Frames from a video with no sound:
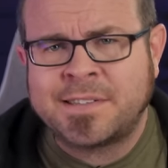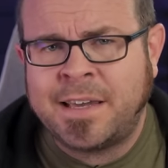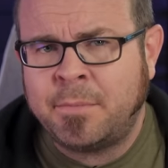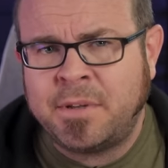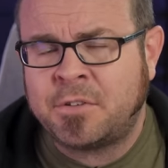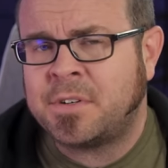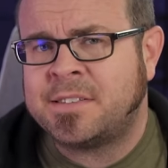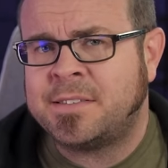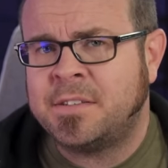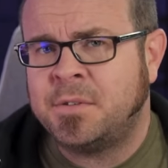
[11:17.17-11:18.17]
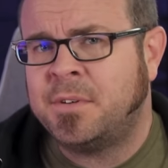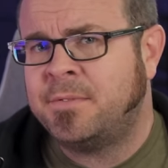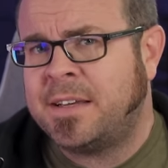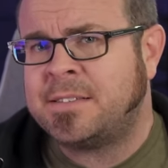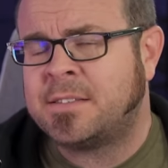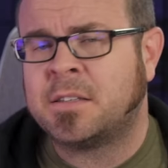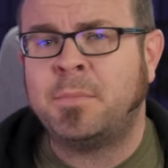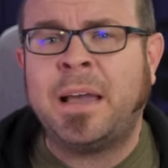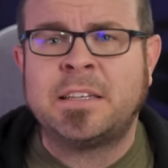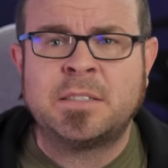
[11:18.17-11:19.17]
can't be trusted to invest the
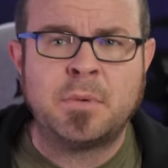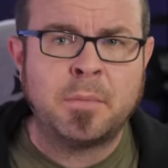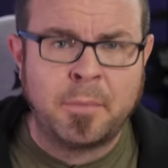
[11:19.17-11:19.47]
maximum